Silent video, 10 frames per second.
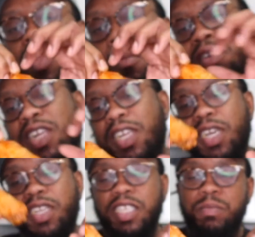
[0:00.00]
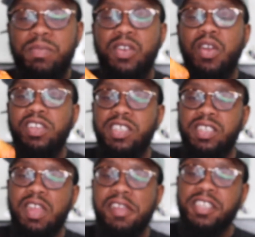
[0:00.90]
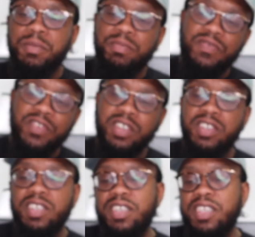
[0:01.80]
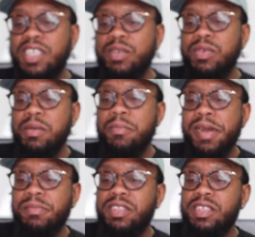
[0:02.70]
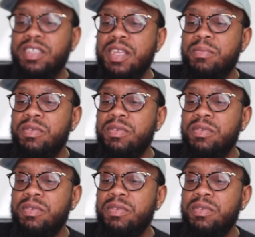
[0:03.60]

breaking and dipping, or just dipping first and dealing with the bottom and just dip